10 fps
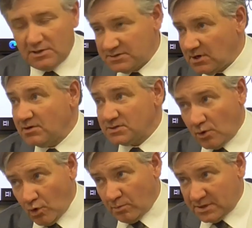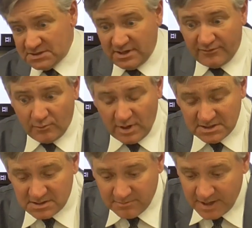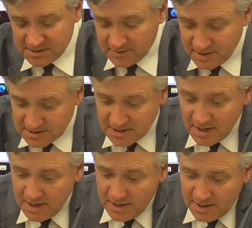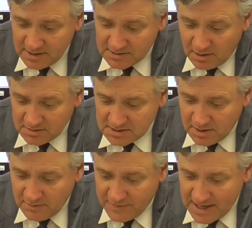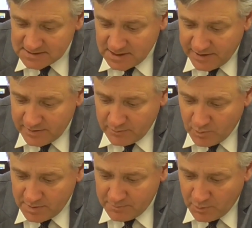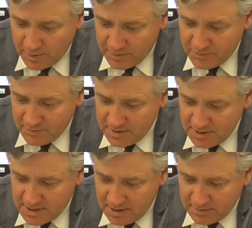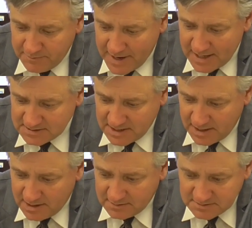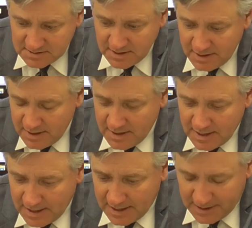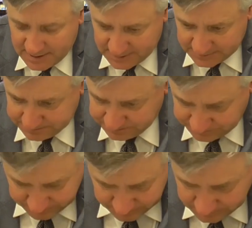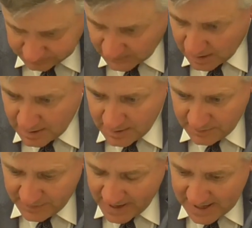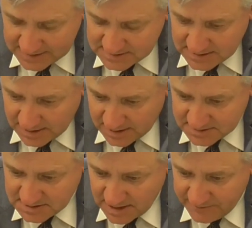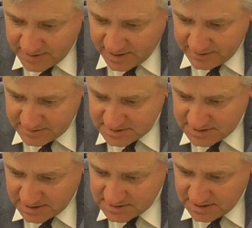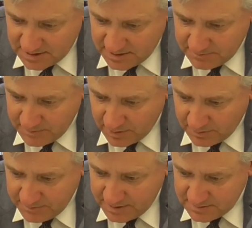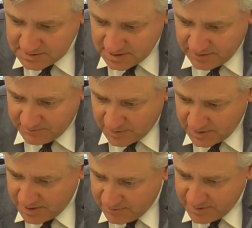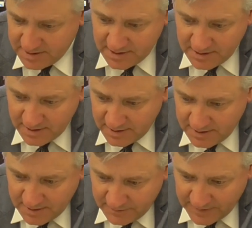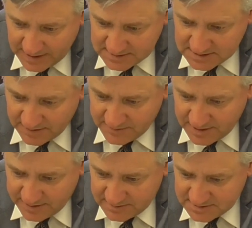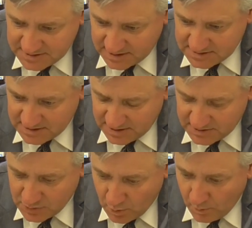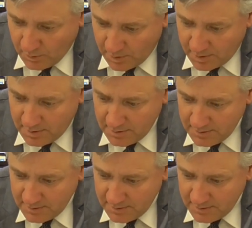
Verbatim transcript: know, there's also a whole bunch of different ways to measure this. It's also, that's 101.3 kilopascals. Uh, that's uh, 760 millimeters of mercury. That's 760 torr.